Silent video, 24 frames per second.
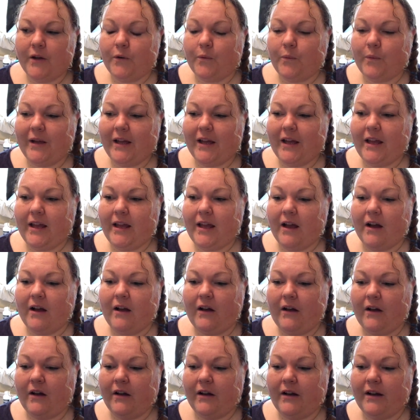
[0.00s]
We
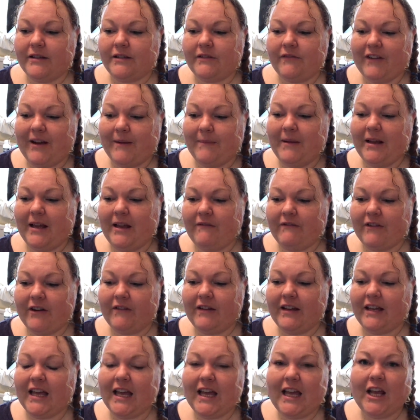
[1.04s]
are, as a family,
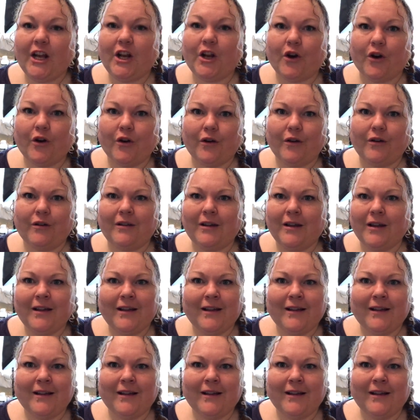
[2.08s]
very keen on,